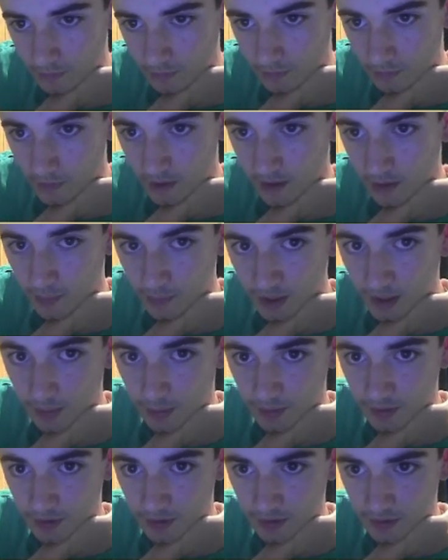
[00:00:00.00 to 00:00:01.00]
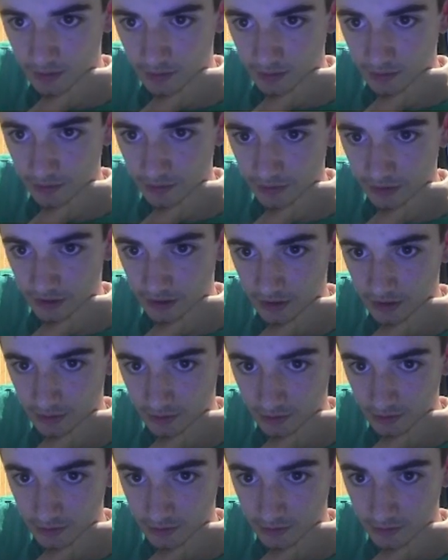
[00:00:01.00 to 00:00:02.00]
I'm happy enough that I can
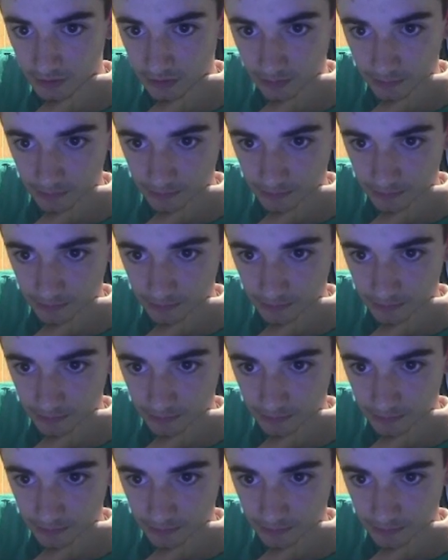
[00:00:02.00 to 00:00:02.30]
do this.